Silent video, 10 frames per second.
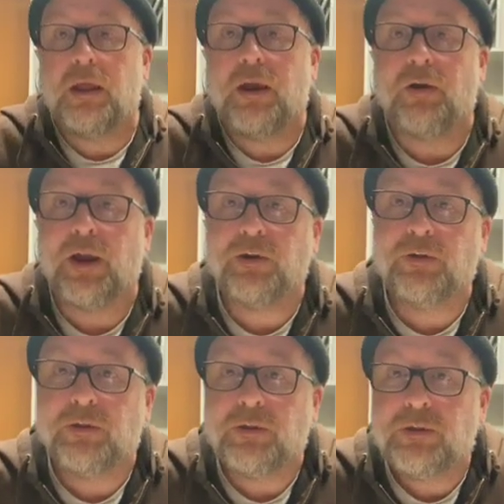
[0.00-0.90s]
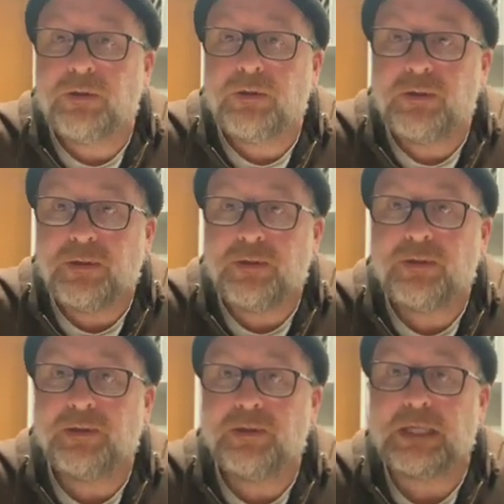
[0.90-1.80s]
All right, good.
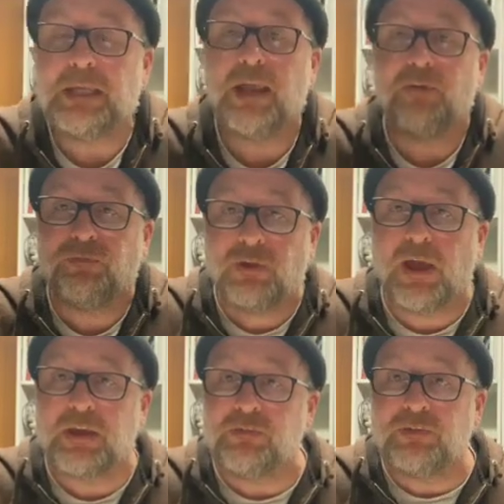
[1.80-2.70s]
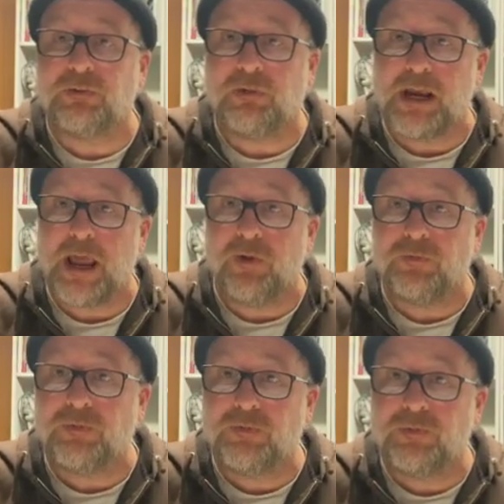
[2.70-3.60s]
Now feel how you feel right now.
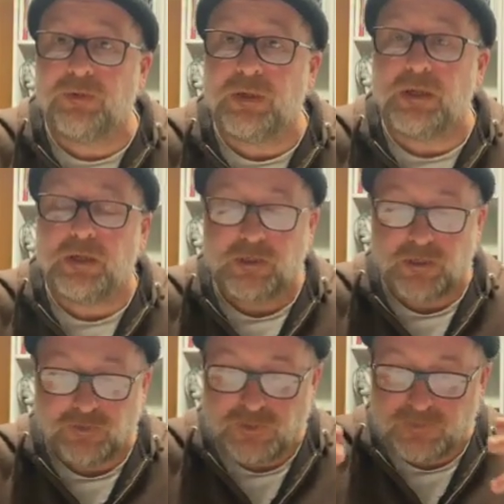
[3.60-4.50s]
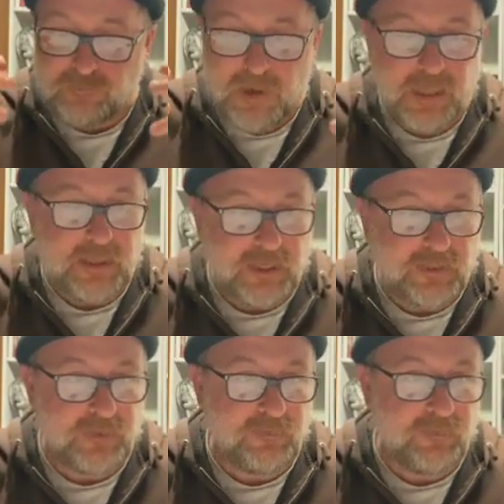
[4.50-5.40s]
You just made
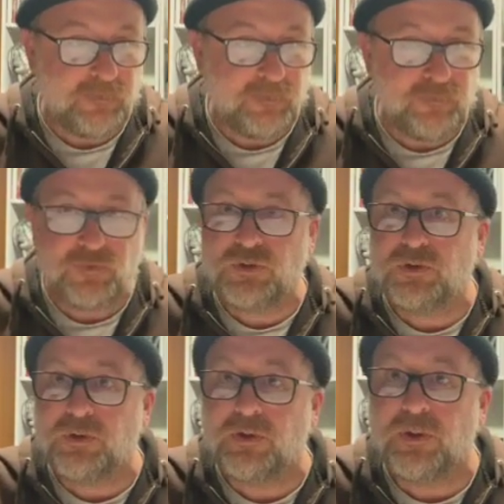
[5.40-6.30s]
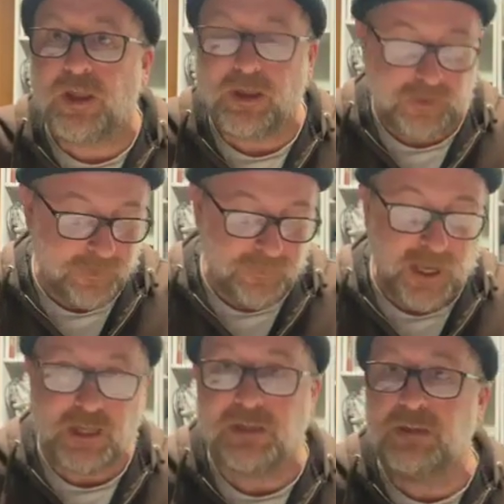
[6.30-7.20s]
this circle on your
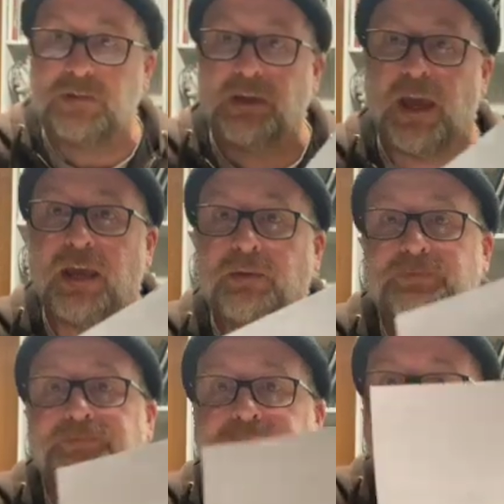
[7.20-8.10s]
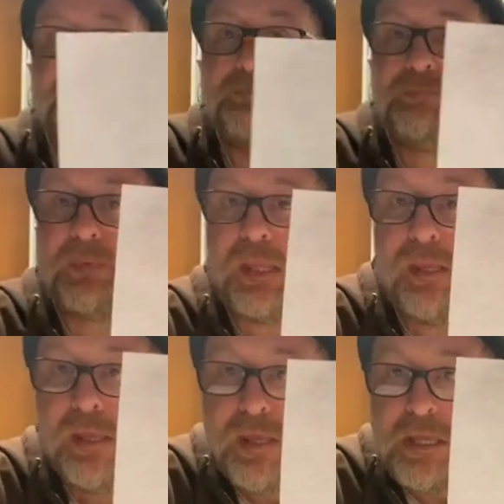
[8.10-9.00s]
page, okay?
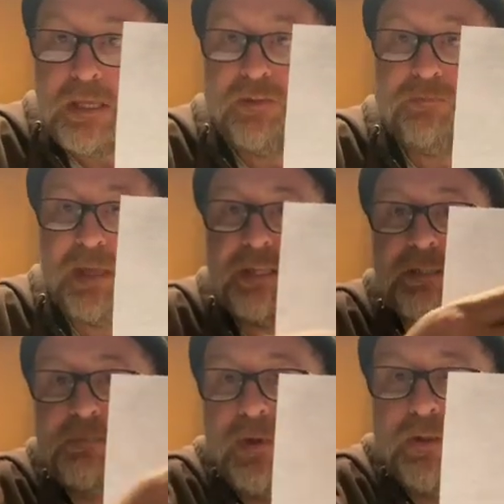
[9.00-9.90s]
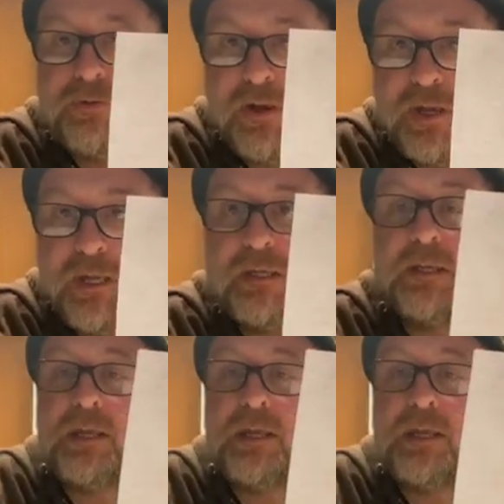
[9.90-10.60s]
You've made this small drawing.